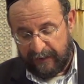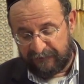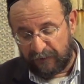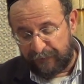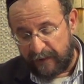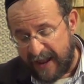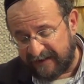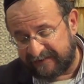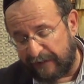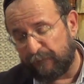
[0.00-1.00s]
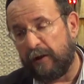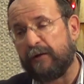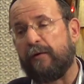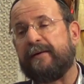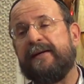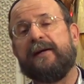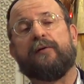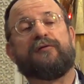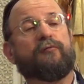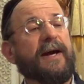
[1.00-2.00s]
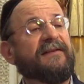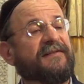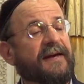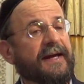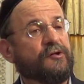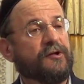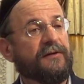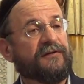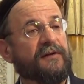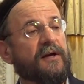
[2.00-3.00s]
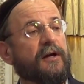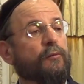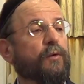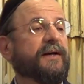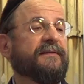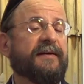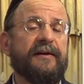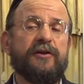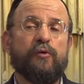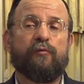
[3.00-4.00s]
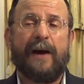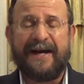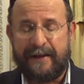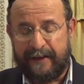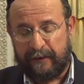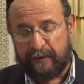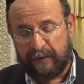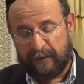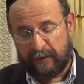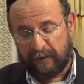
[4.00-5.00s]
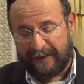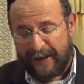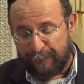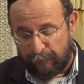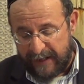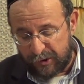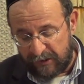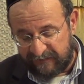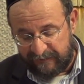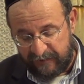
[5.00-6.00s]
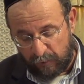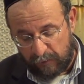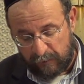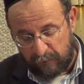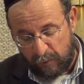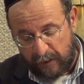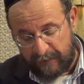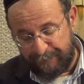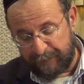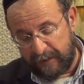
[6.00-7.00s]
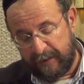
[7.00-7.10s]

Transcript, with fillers: And so, for the next several hundred years, great sages would continue writing elaborations of the oral law.